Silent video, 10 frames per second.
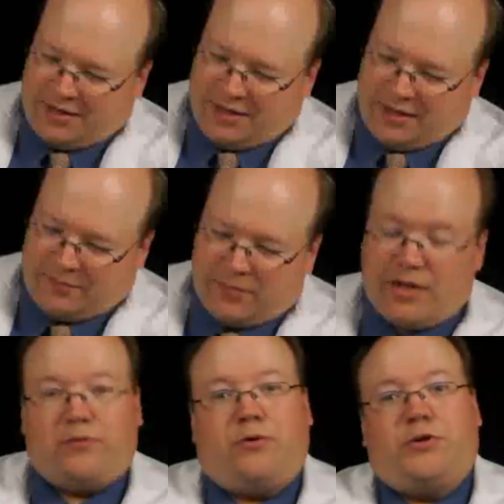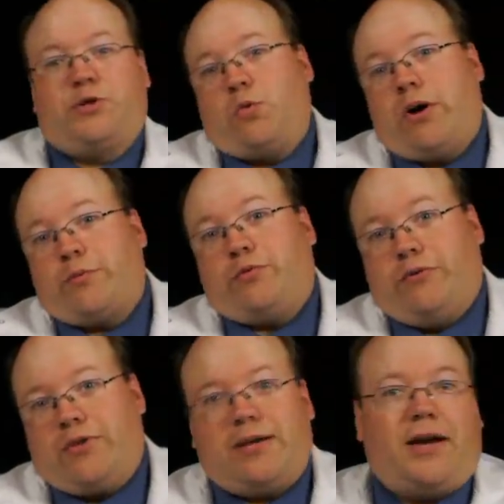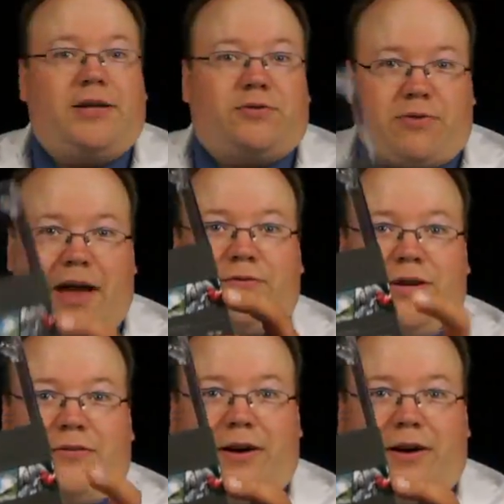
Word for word: and of course it's waterproof. That guy is rafting